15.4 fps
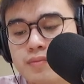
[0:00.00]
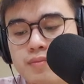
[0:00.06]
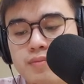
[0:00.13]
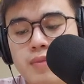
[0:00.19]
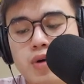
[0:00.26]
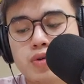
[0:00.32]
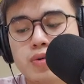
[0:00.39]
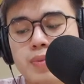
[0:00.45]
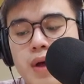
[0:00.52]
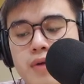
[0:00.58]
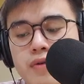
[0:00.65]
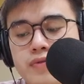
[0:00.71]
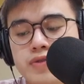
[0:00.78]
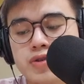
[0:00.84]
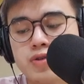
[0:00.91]
multiplied
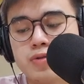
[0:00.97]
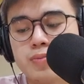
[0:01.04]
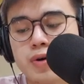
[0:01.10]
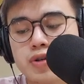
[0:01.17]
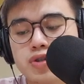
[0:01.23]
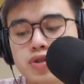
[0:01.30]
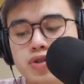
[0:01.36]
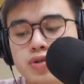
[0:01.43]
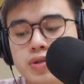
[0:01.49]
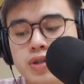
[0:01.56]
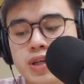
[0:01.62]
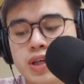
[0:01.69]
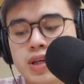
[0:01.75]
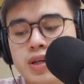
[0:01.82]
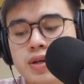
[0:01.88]
with
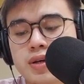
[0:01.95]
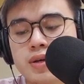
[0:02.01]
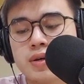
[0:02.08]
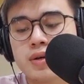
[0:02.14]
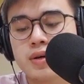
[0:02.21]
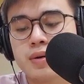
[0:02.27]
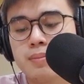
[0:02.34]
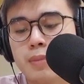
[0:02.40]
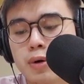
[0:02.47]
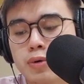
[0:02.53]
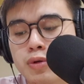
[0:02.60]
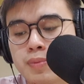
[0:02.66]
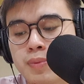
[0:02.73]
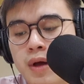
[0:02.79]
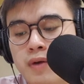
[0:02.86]
0.3
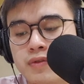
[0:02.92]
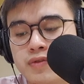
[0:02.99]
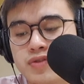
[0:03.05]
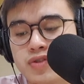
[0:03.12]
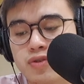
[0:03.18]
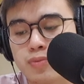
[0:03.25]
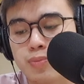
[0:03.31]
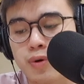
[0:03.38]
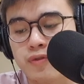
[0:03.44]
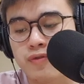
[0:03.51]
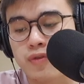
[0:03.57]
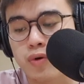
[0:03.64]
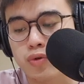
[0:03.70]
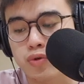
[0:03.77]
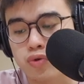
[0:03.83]
multiplied with
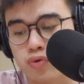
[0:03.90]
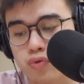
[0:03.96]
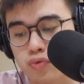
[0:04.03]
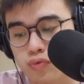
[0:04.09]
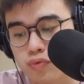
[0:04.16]
0.42.